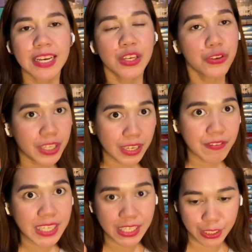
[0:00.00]
You give
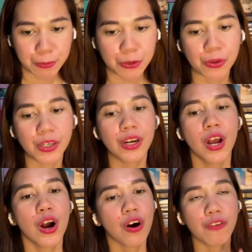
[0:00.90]
a description
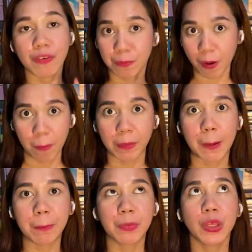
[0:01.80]
of a problem.